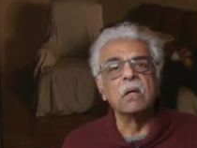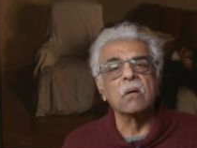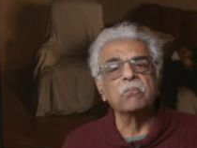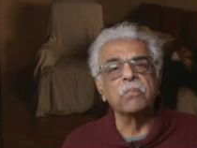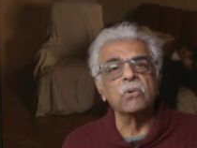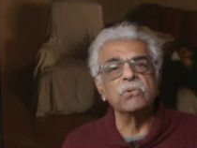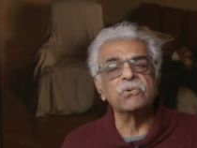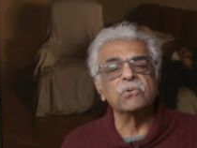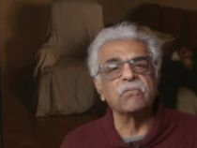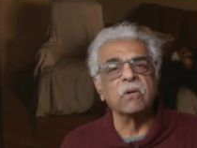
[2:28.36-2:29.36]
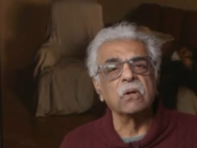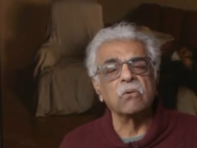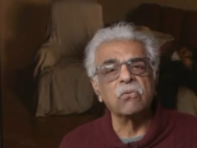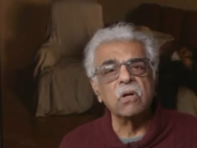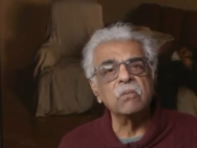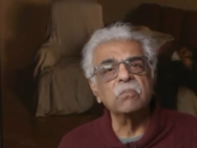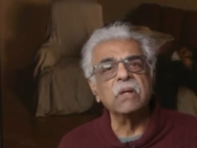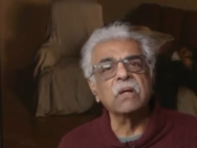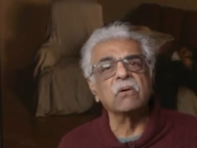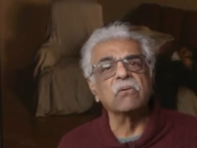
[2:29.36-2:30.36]
composed of
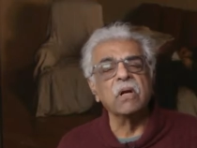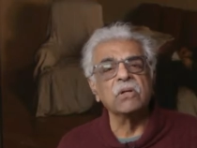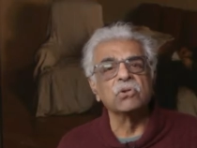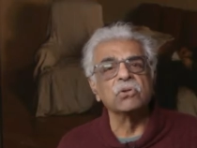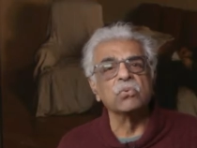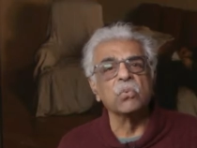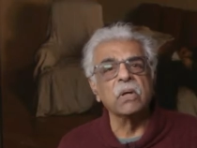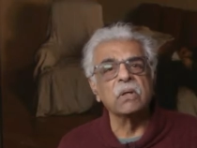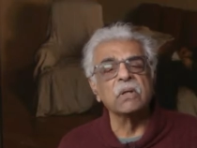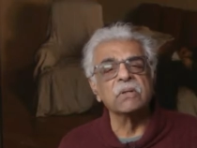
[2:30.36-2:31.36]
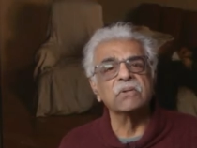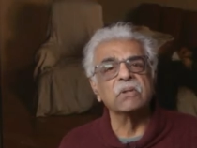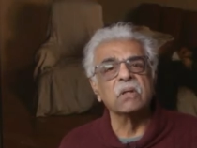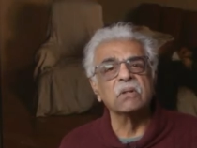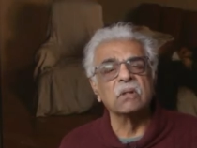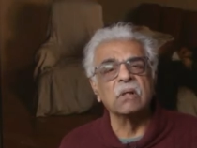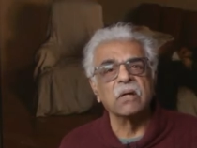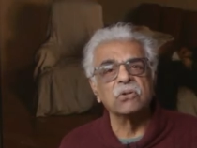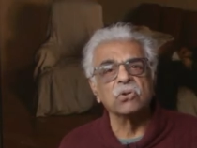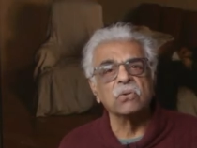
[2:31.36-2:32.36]
incredibly courageous workers and
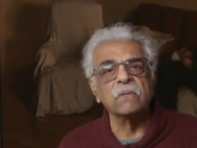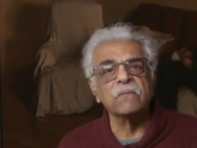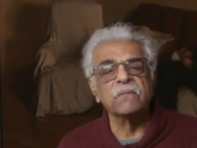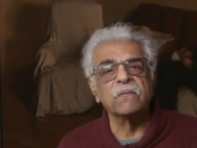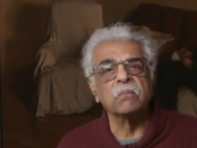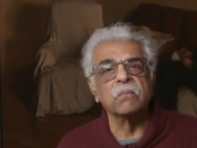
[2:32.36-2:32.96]
intellectuals,